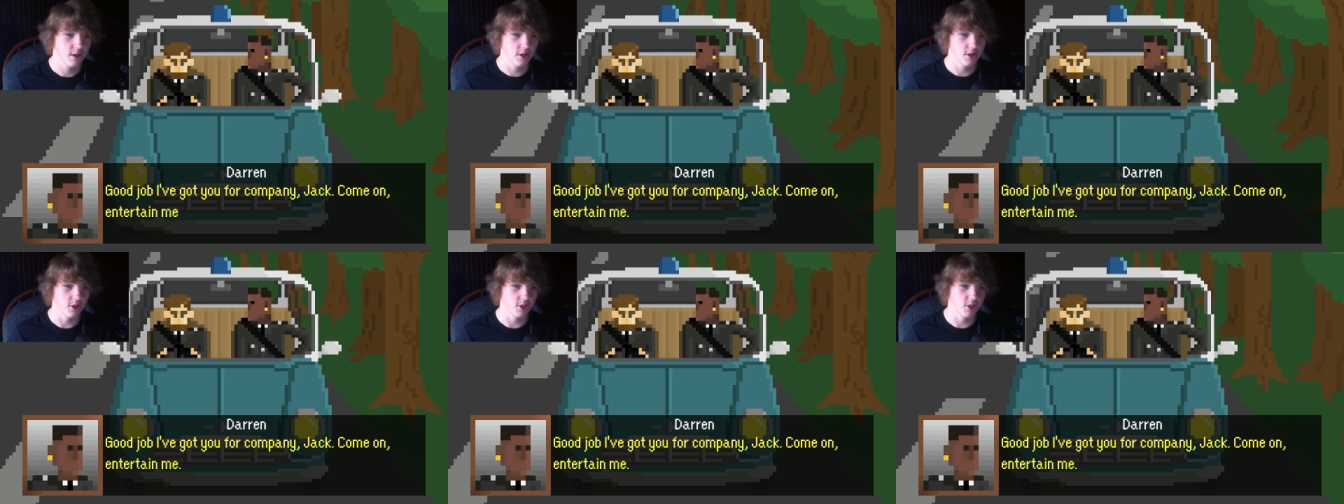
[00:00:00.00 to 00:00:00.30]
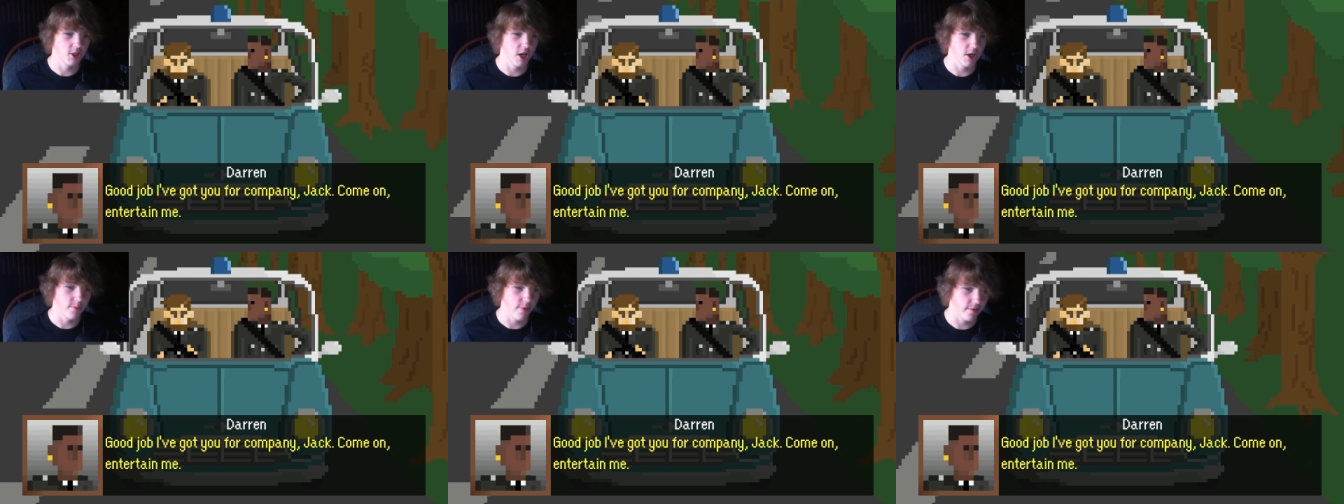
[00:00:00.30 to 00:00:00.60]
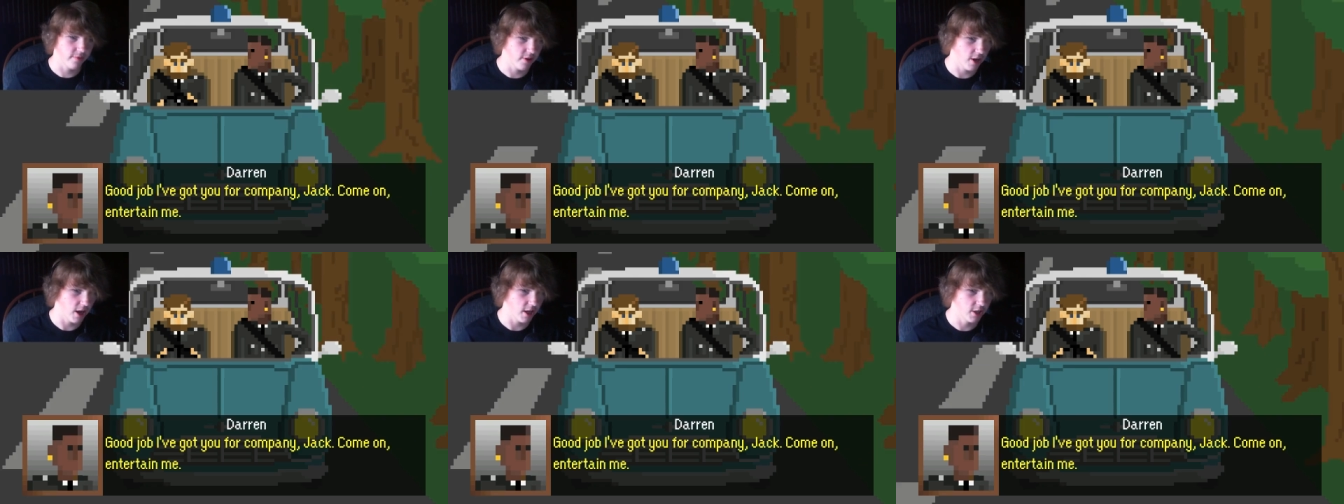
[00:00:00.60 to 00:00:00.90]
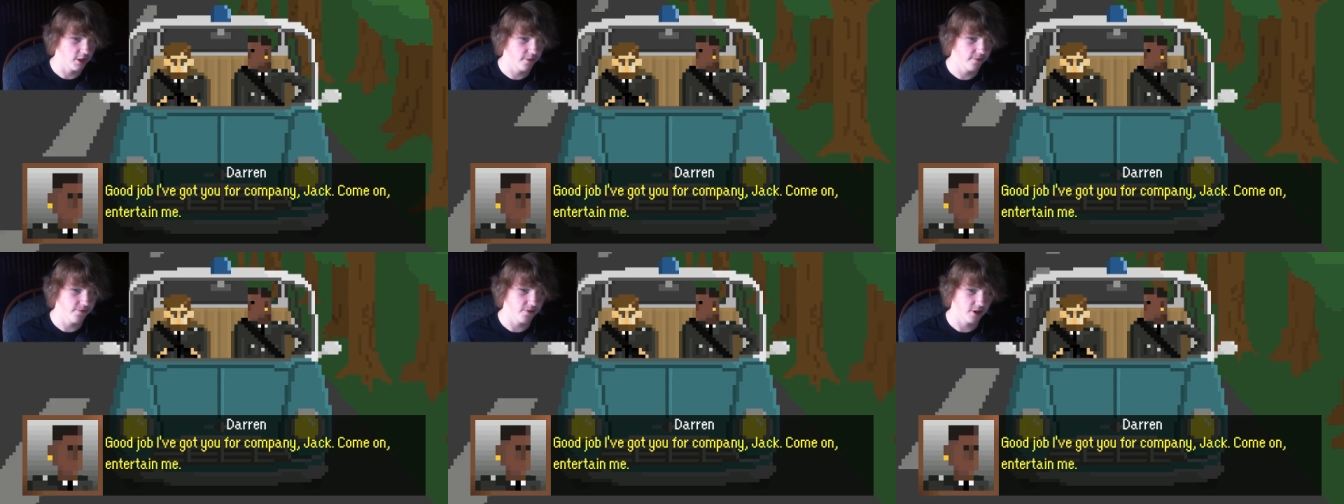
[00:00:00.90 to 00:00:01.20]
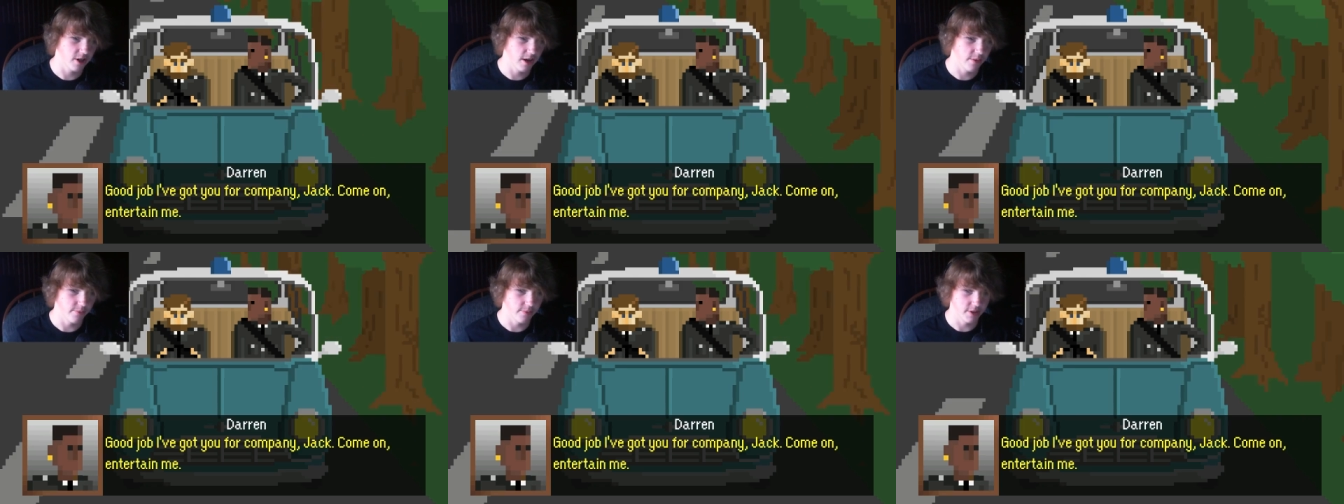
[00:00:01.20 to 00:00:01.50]
Good job I've got you for
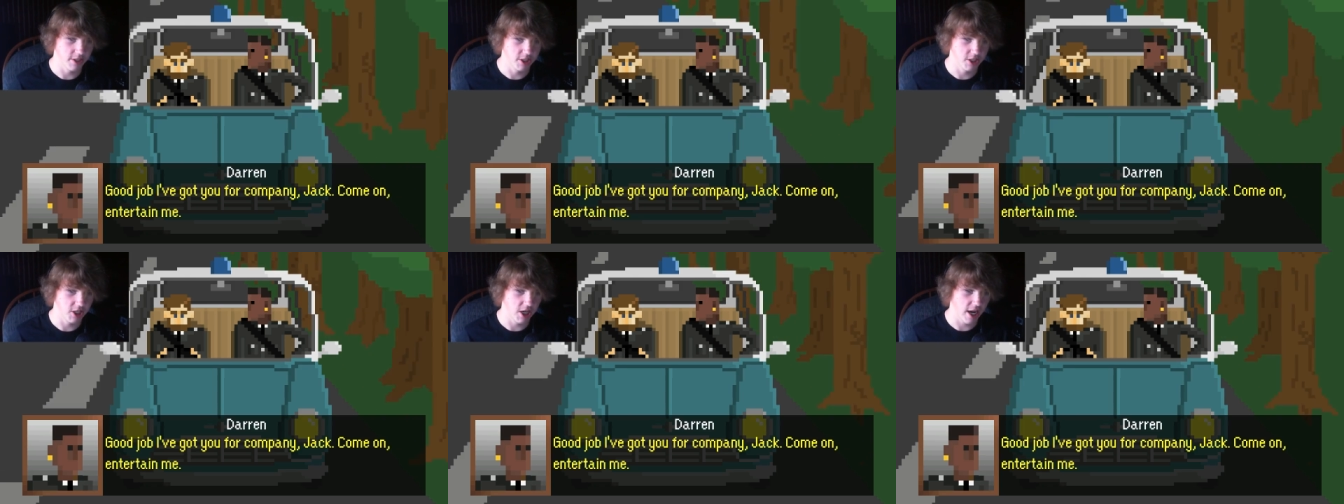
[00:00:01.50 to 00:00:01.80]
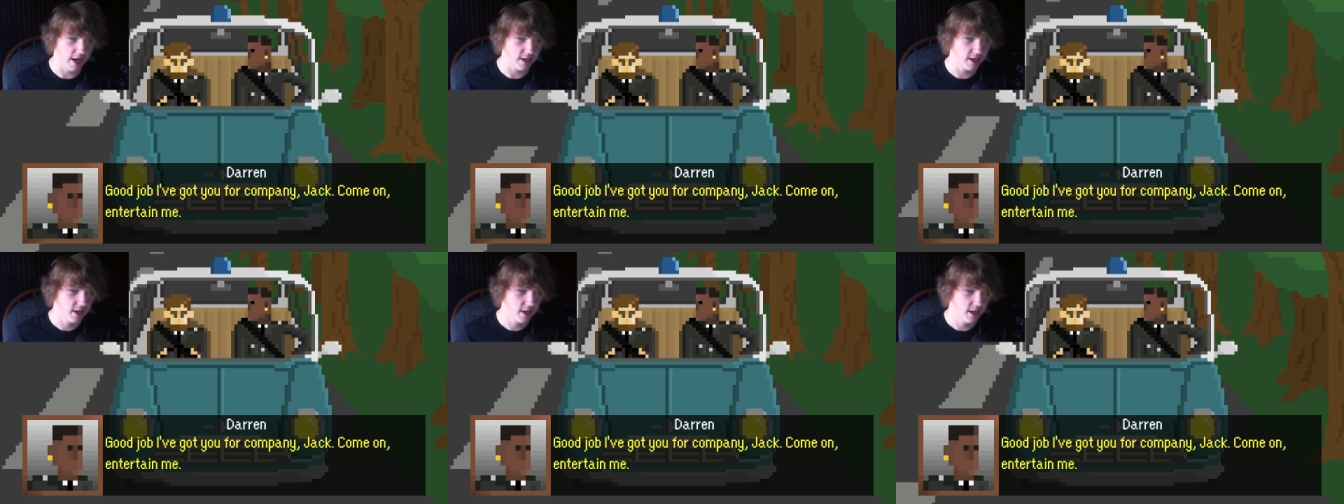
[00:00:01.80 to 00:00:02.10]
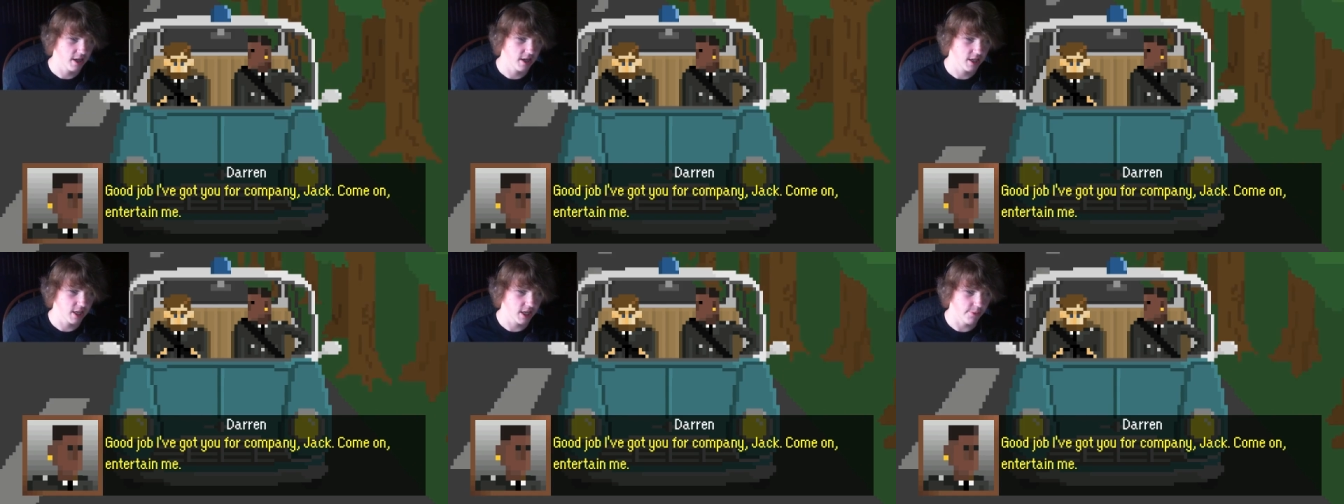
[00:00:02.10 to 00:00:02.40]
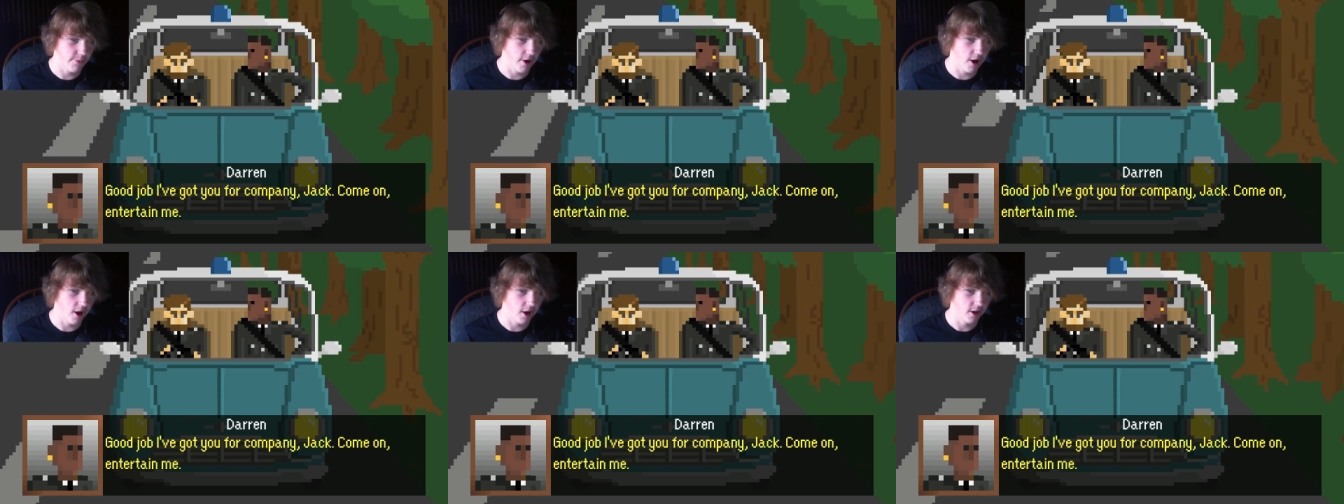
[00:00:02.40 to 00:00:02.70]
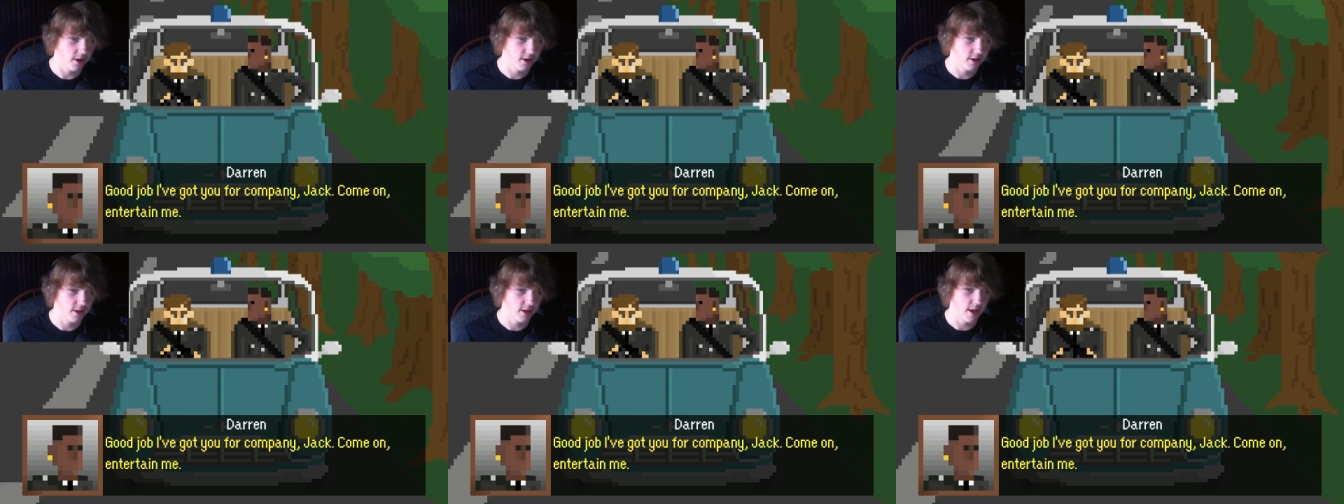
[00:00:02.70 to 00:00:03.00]
company, Jack. Come
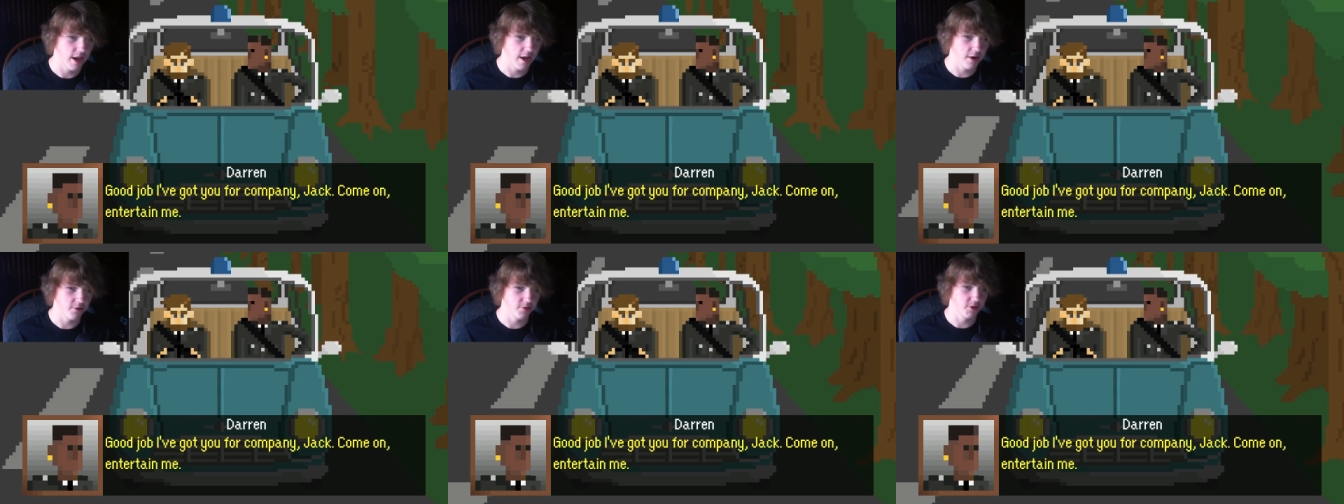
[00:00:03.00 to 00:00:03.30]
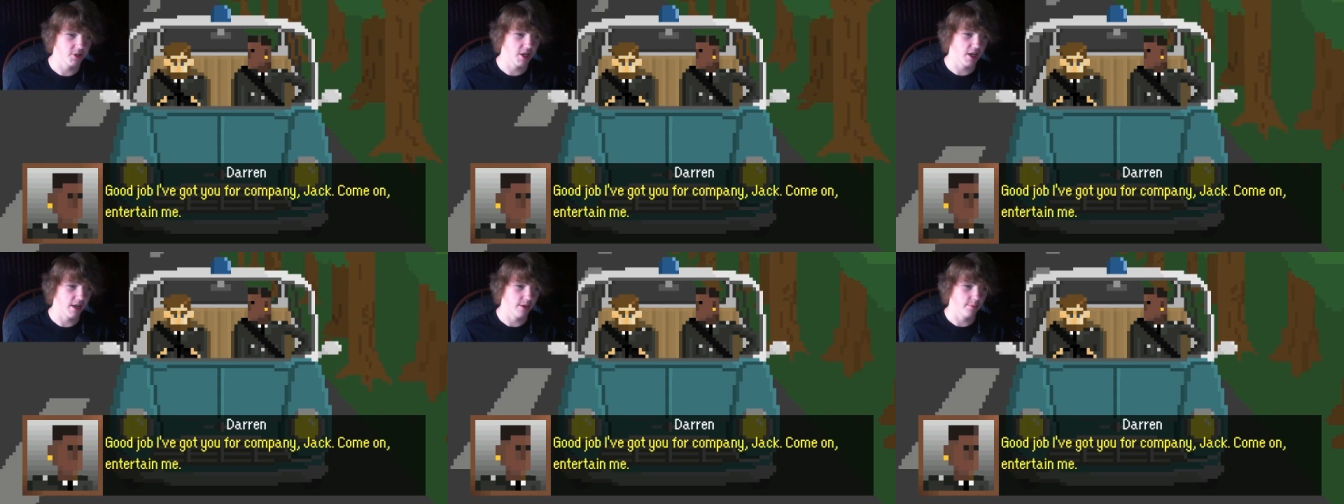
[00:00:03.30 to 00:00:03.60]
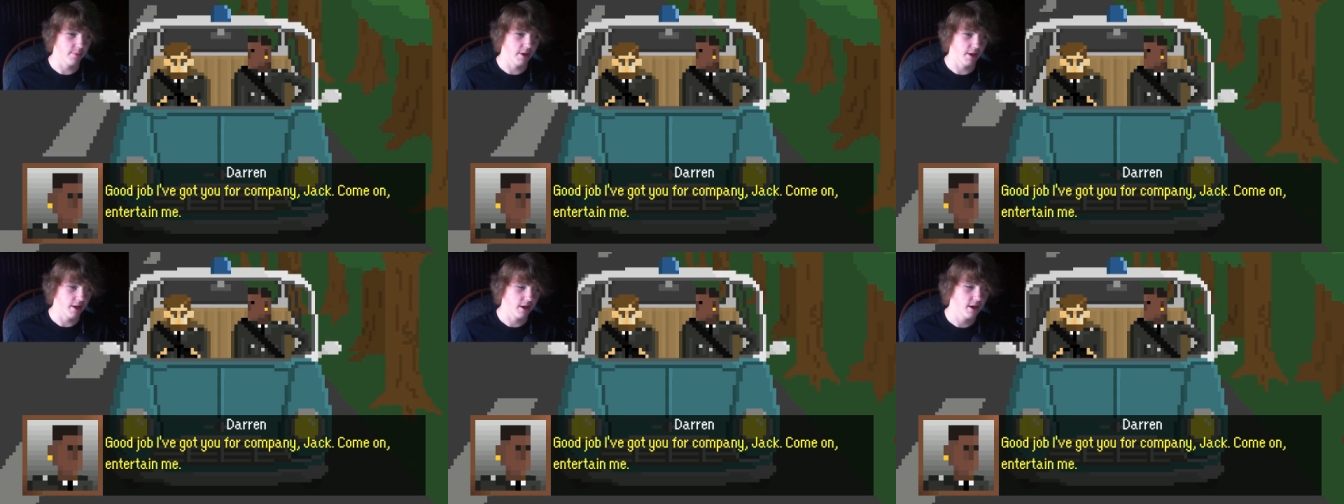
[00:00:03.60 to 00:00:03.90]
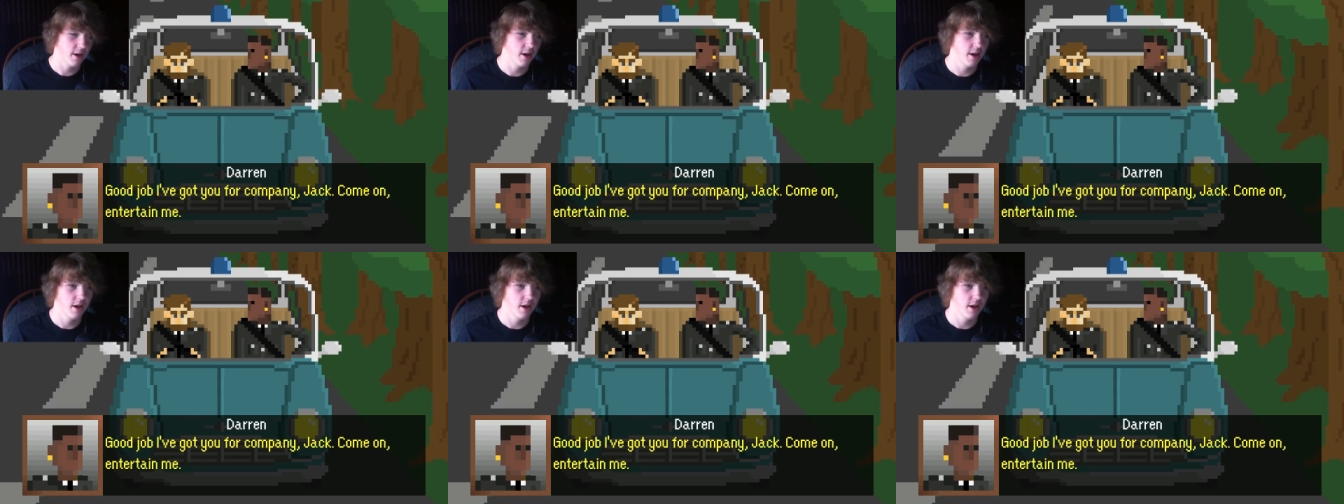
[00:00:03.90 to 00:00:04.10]
on, entertain me.